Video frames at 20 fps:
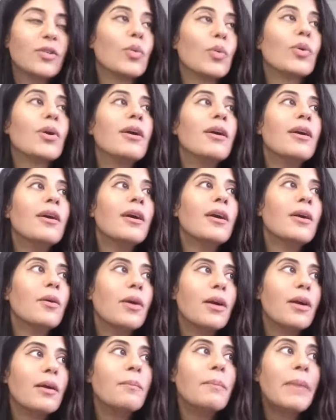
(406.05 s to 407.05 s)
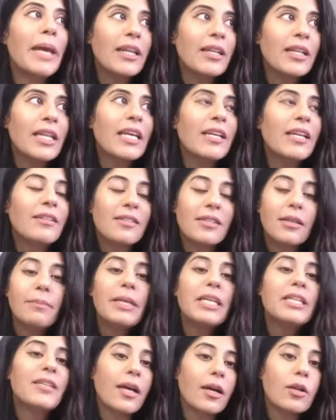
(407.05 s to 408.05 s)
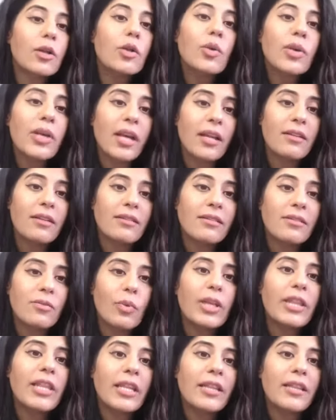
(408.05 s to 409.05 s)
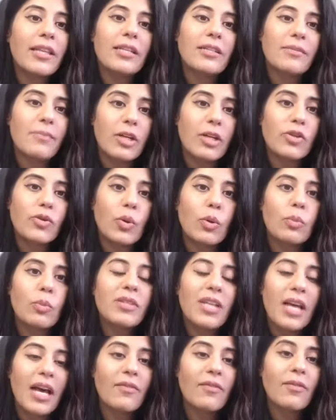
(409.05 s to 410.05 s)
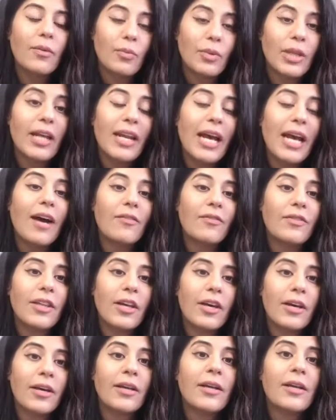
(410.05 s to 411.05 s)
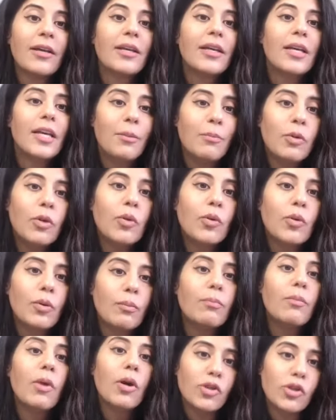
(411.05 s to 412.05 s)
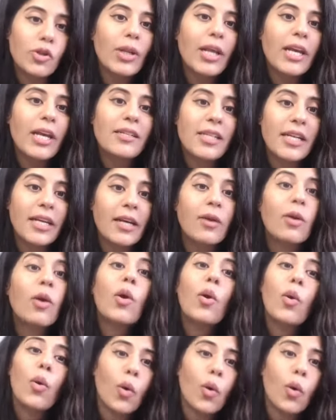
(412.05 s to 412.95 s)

So mainly it's the beta glucans within these mushrooms that have the immune modulating,